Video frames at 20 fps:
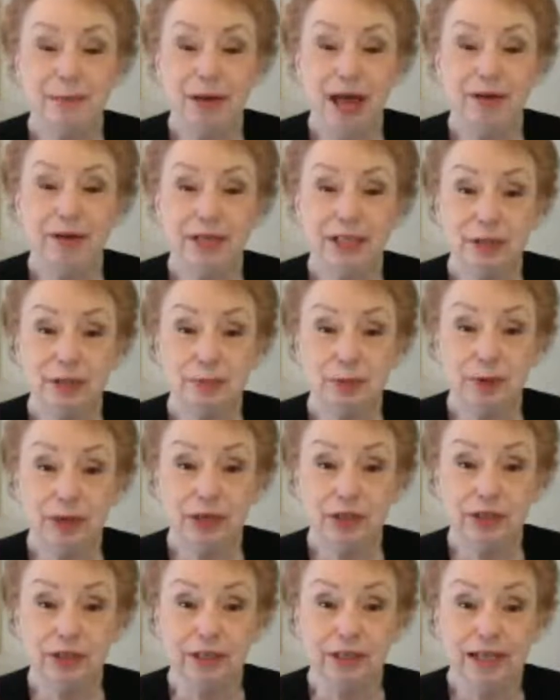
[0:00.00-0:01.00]
is about
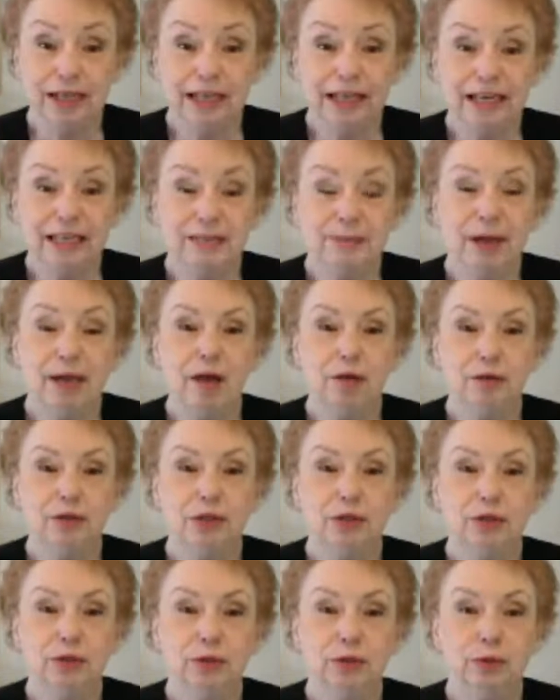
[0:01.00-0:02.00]
inspiration, how
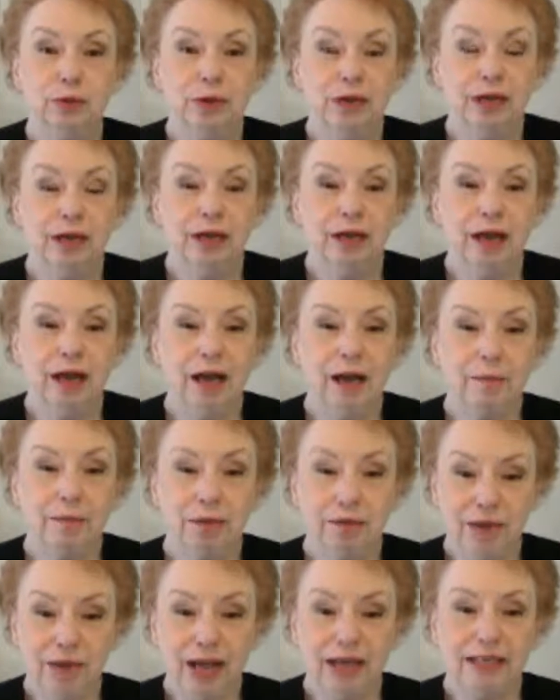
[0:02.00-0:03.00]
to
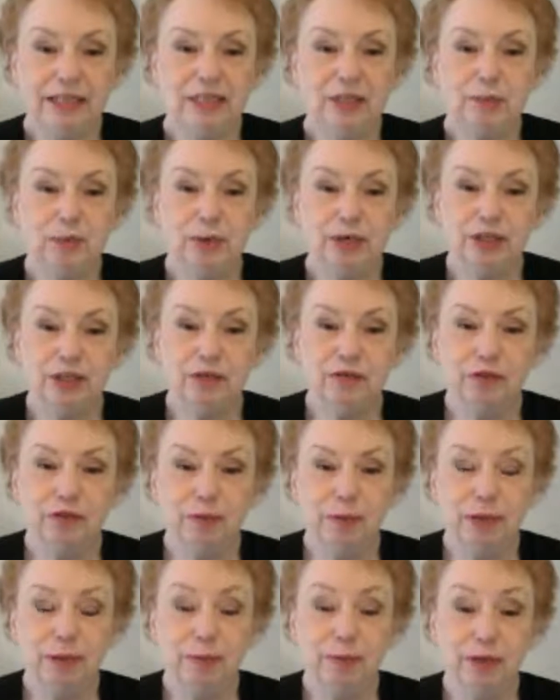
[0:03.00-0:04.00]
provide inspiration for the
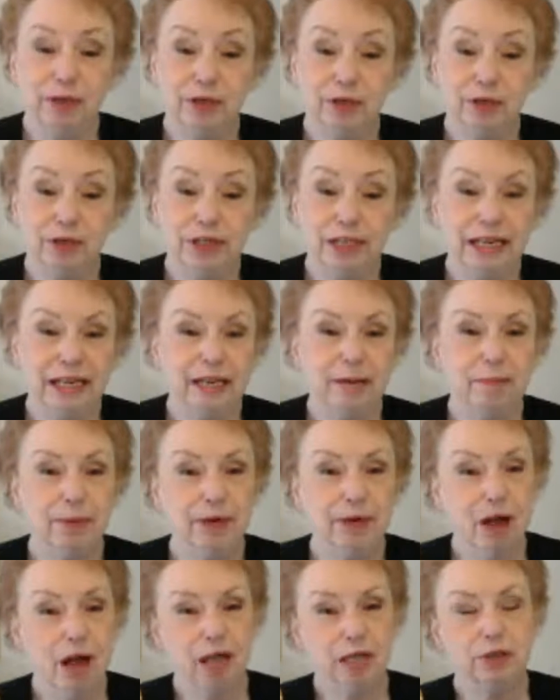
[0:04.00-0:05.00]
people on your team,
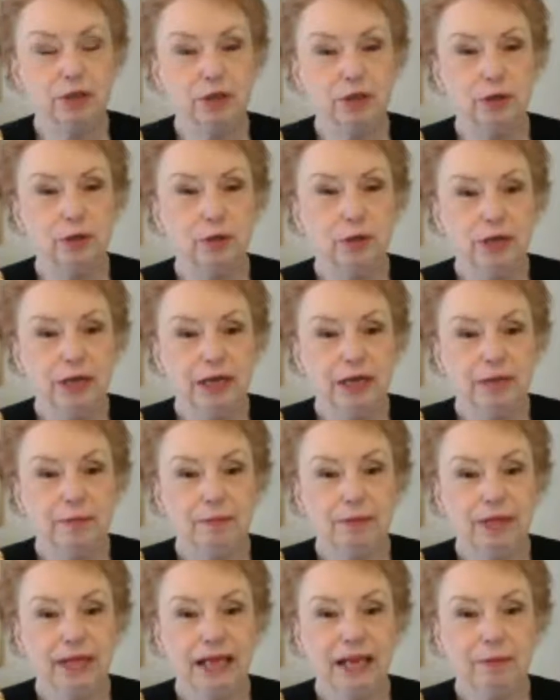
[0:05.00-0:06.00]
but also
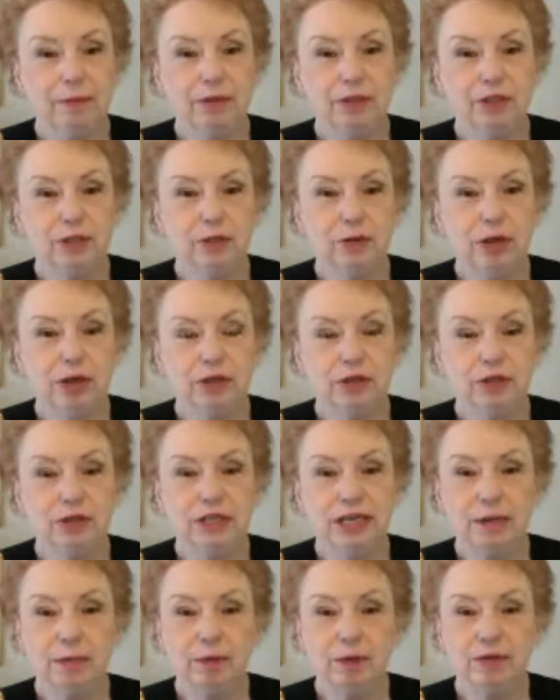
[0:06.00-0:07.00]
to be able
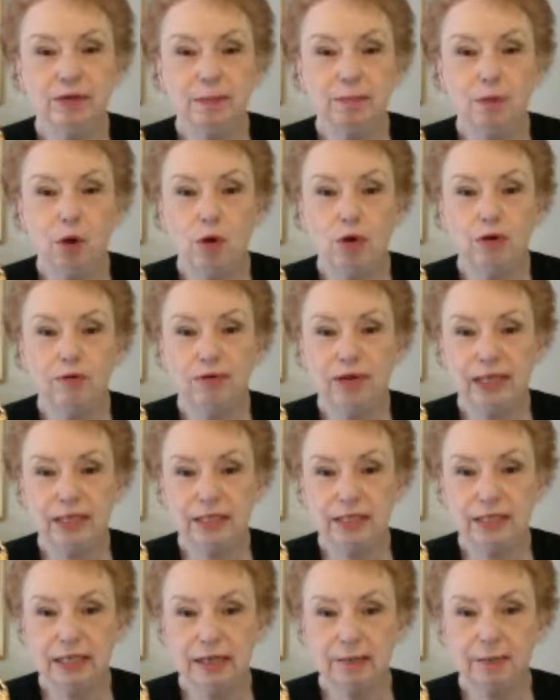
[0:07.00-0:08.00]
to understand what
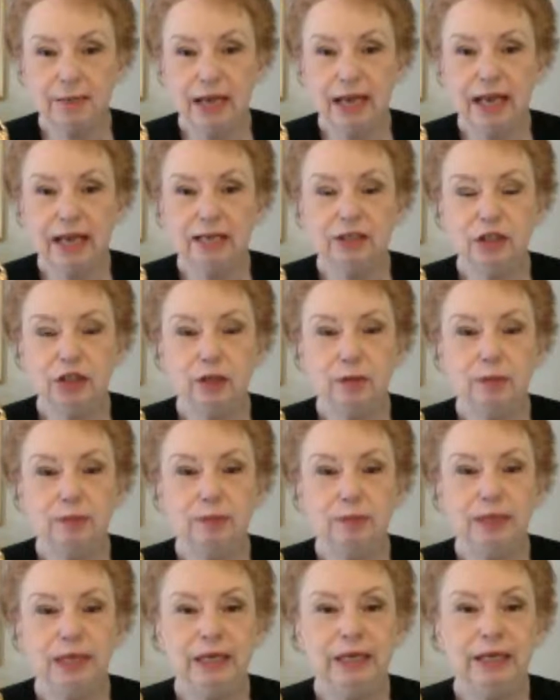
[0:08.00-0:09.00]
motivates them and
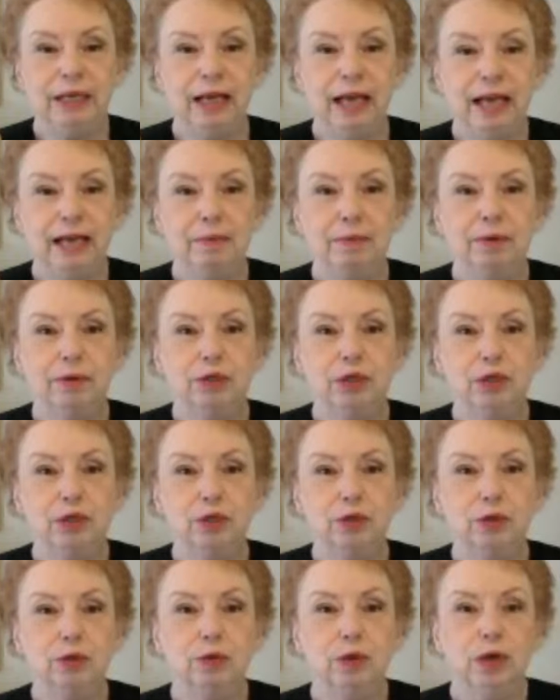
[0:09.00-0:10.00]
to be
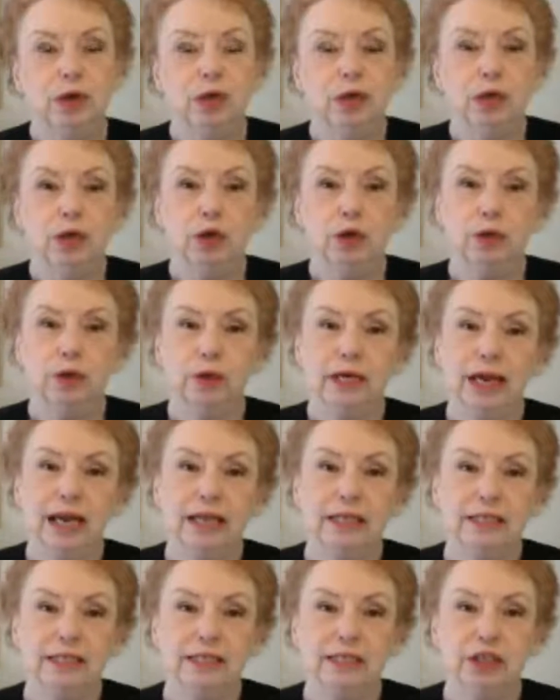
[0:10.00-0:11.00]
able to
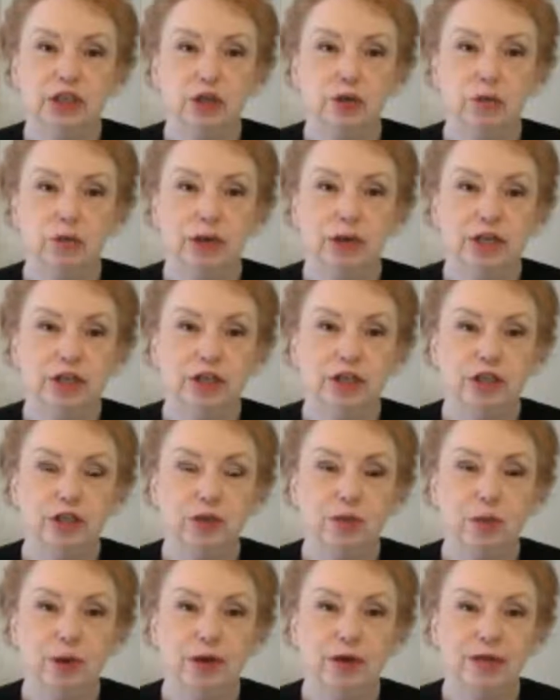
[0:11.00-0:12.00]
create
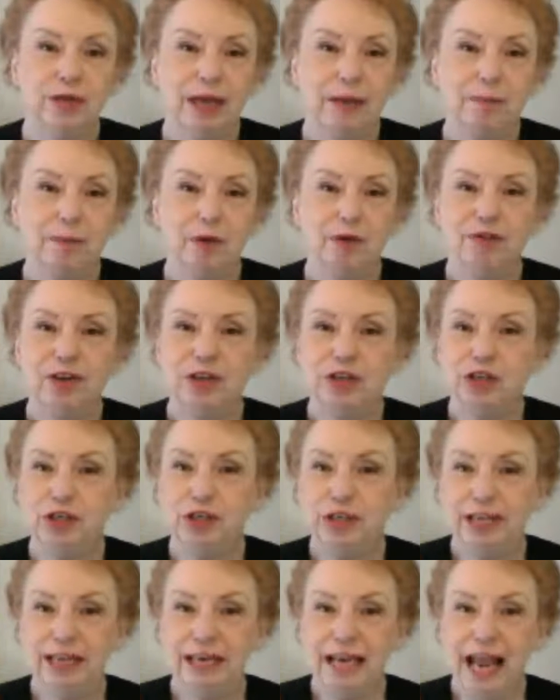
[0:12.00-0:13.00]
situations where that
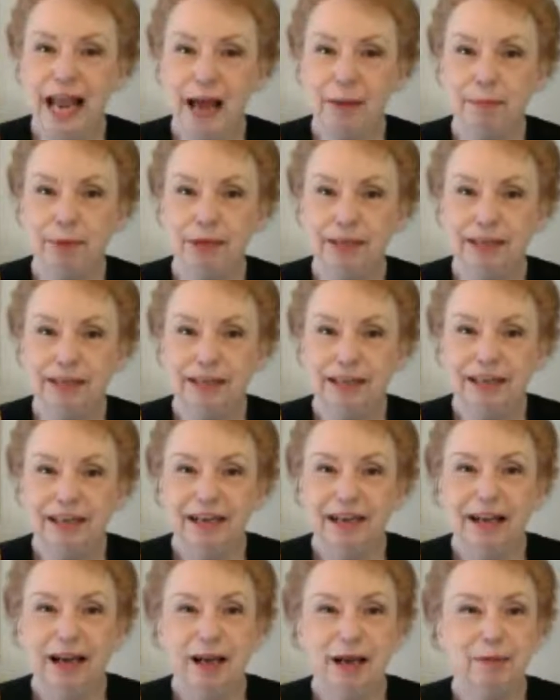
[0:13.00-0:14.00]
motivation can happen.
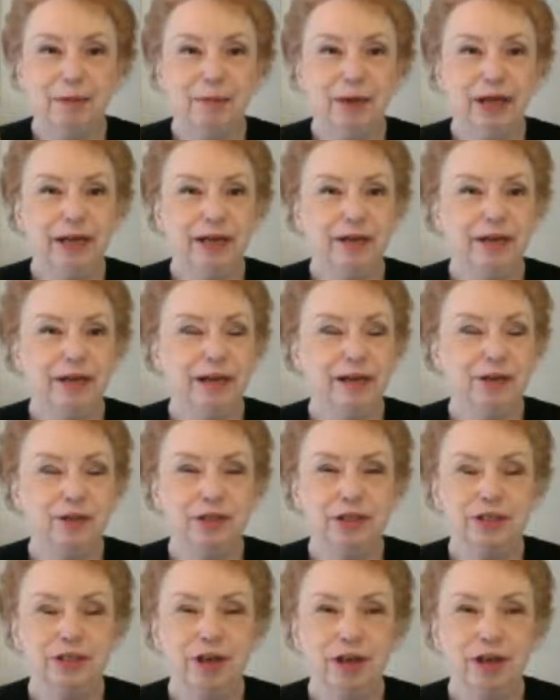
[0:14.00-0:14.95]
I actually